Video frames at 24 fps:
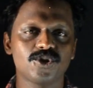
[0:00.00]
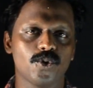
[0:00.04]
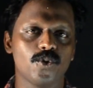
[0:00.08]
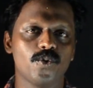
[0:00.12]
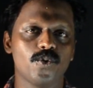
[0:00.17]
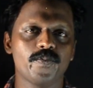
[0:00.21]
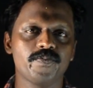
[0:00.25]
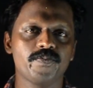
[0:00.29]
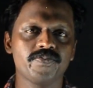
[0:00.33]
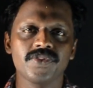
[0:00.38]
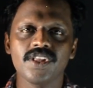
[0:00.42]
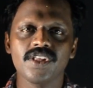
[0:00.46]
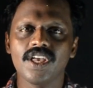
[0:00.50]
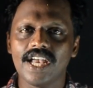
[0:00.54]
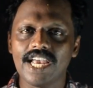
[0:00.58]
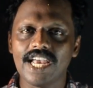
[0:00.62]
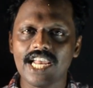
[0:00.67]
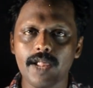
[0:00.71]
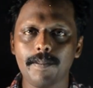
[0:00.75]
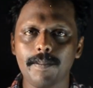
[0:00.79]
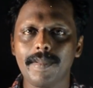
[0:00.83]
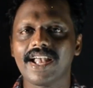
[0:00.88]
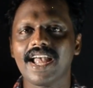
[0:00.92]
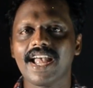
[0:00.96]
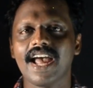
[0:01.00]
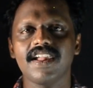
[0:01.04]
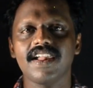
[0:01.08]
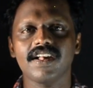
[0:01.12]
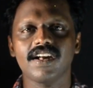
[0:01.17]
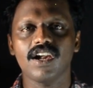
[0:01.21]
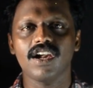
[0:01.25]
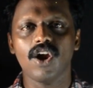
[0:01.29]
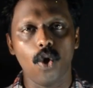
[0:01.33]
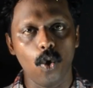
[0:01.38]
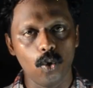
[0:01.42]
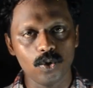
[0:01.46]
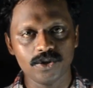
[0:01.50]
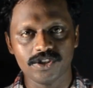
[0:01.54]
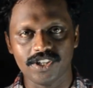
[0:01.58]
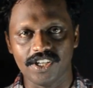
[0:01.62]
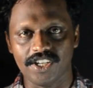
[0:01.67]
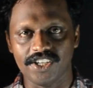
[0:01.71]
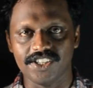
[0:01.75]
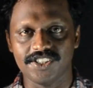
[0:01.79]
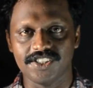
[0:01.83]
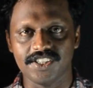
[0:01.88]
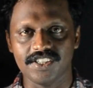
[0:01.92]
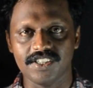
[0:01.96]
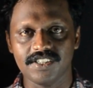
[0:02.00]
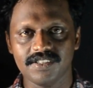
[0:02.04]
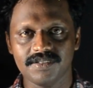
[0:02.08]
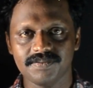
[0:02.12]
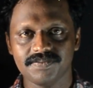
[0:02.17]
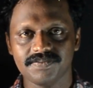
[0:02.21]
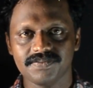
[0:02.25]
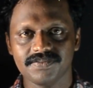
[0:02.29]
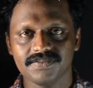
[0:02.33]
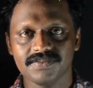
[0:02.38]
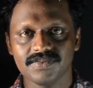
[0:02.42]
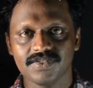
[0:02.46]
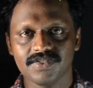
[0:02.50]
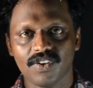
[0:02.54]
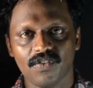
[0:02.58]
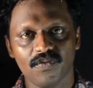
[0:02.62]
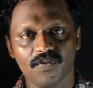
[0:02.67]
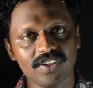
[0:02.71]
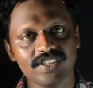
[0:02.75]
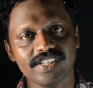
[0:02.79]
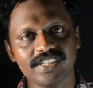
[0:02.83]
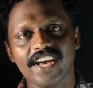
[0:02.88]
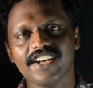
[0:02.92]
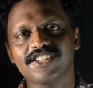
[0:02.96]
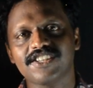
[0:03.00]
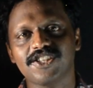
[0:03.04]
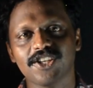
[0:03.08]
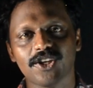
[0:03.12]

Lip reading: So in a mechanical oscillator which